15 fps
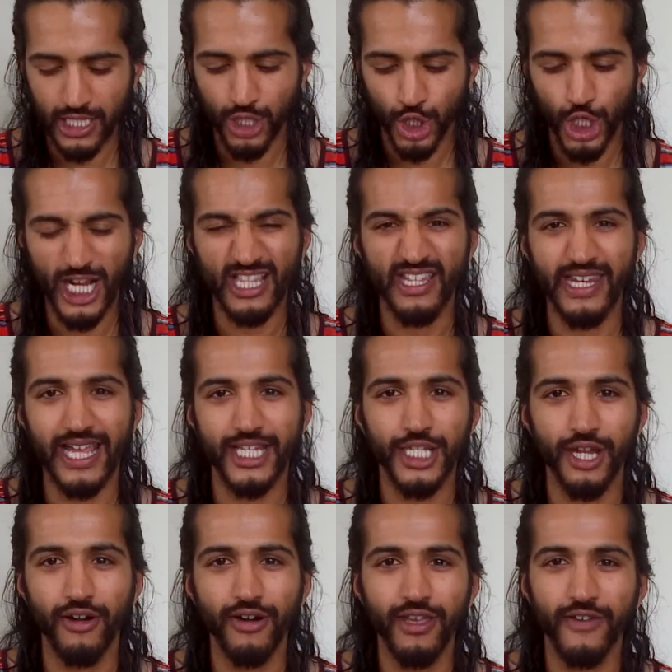check the
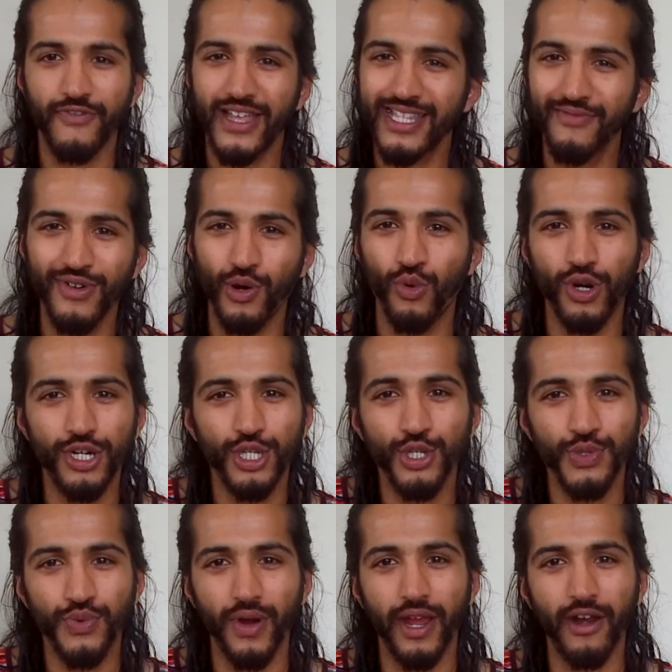dexterity, if that's even a word to
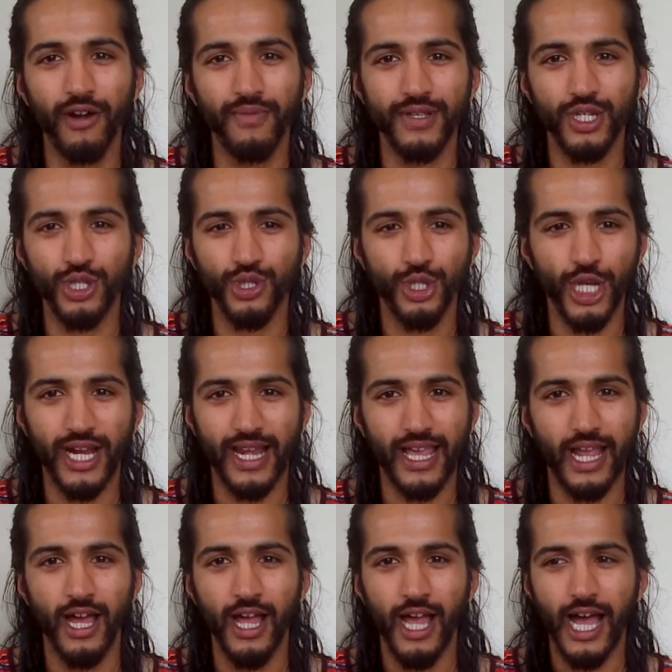use for hair, but just to check
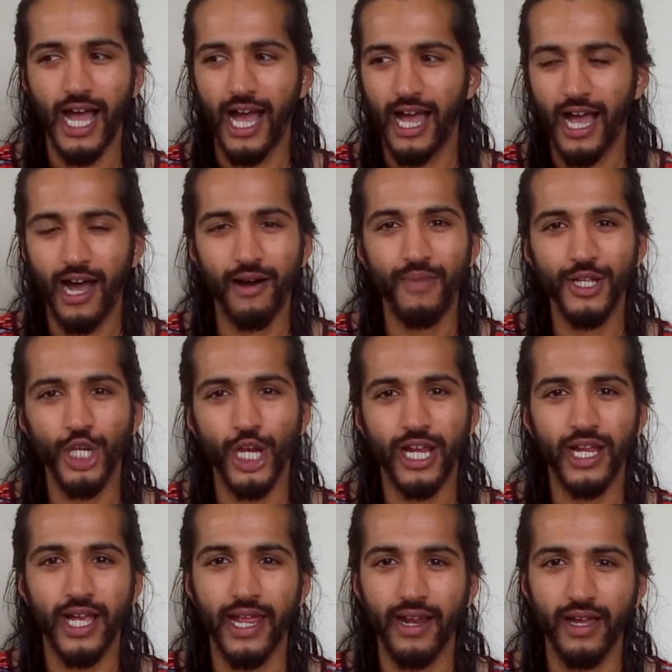like how much I
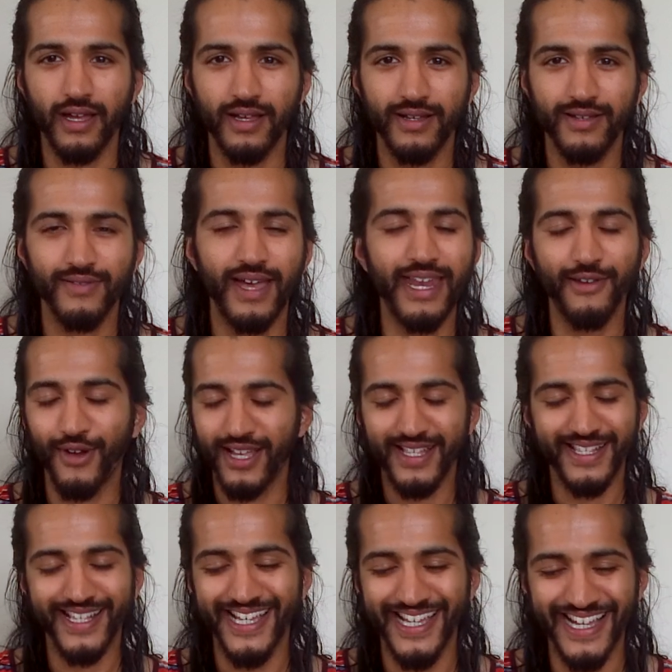can kind of,
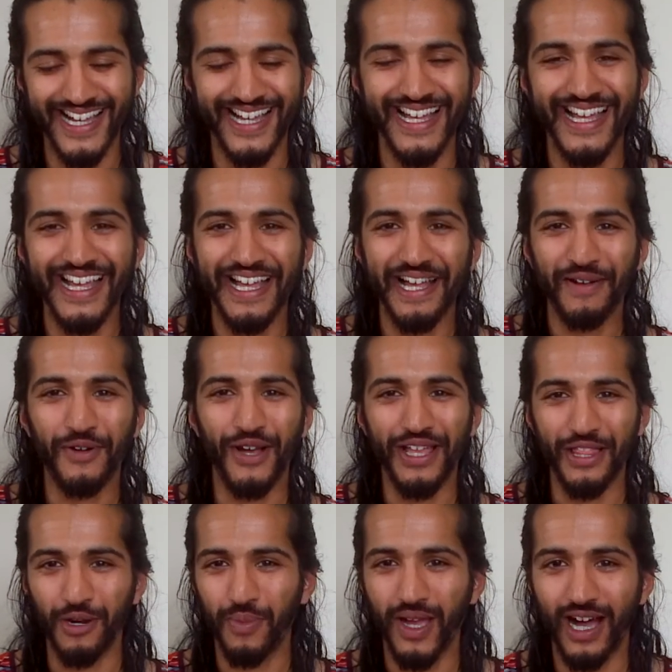anyways, going a
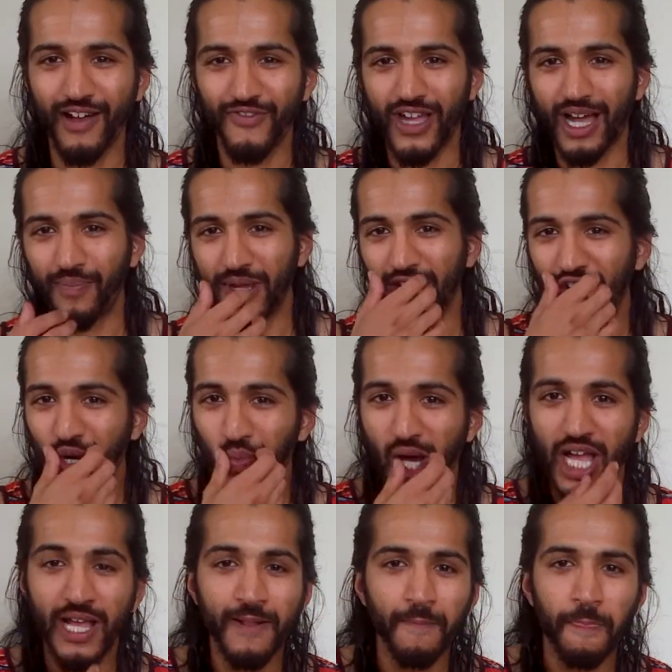little bit off topic here.
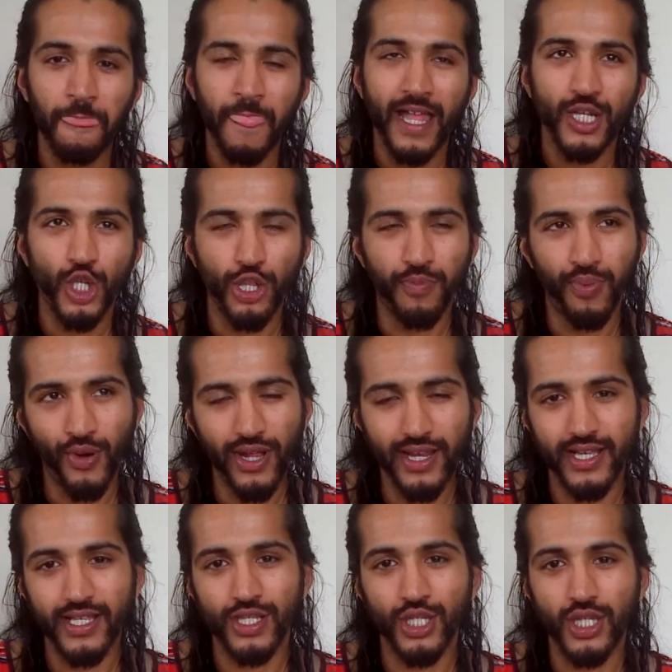But so the point
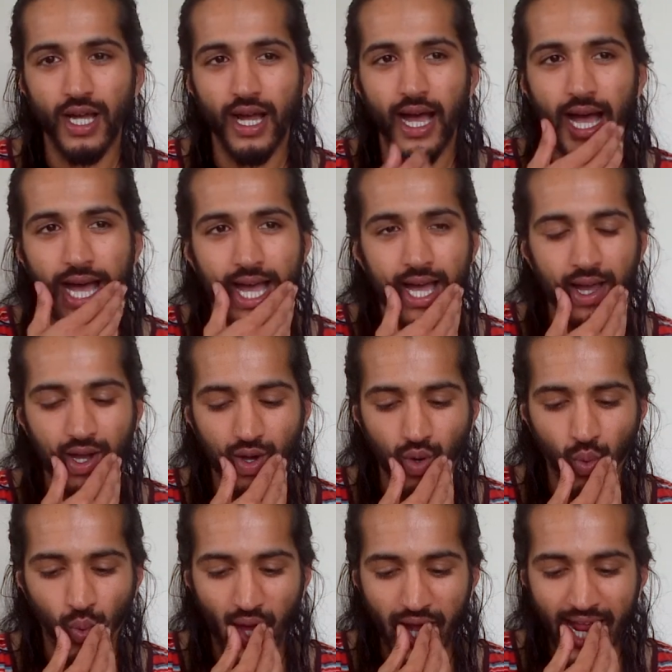is,
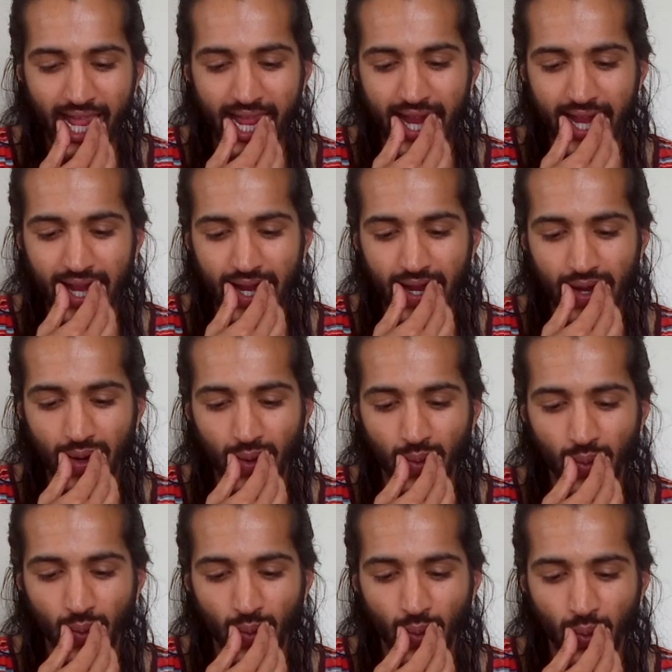when
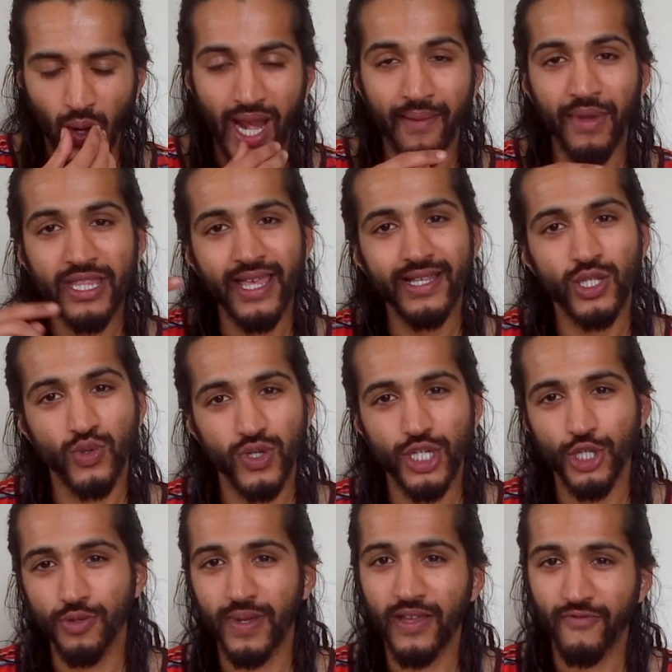I made that
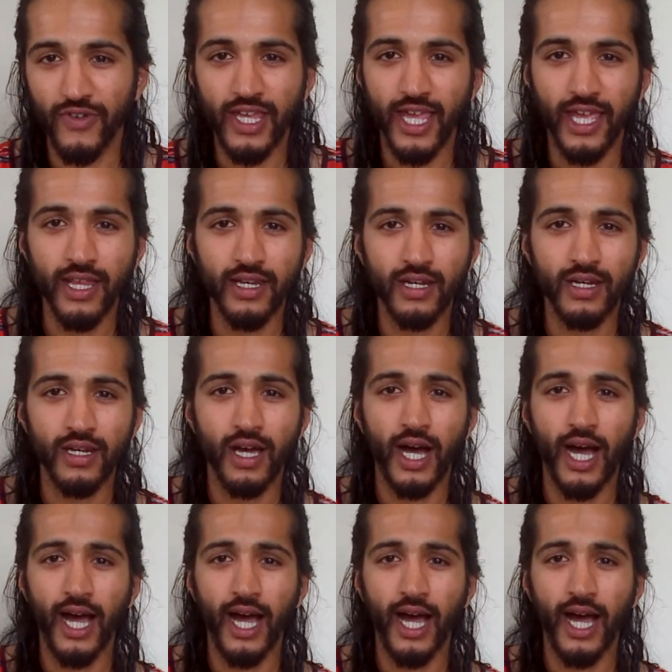switch to being vegan,